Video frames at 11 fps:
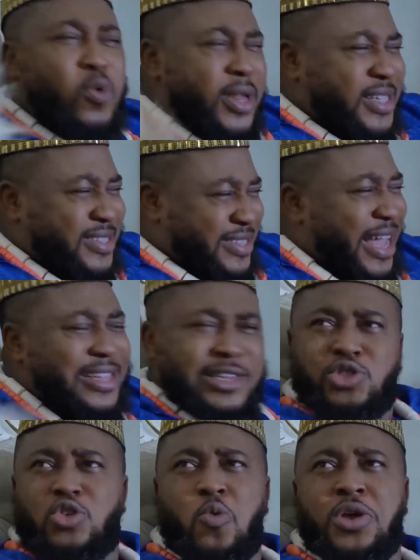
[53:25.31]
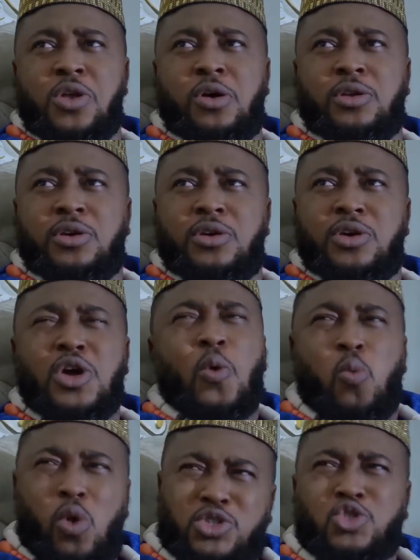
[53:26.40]
What exactly is going on?
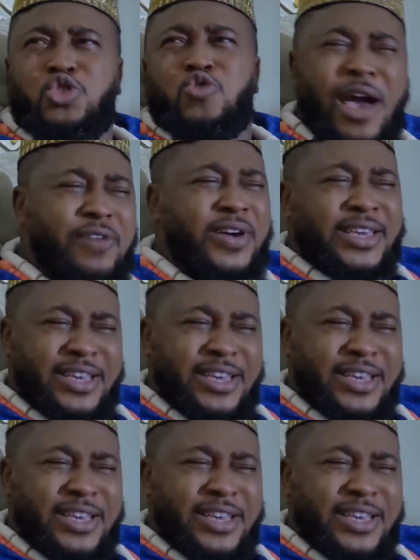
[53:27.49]
What do you have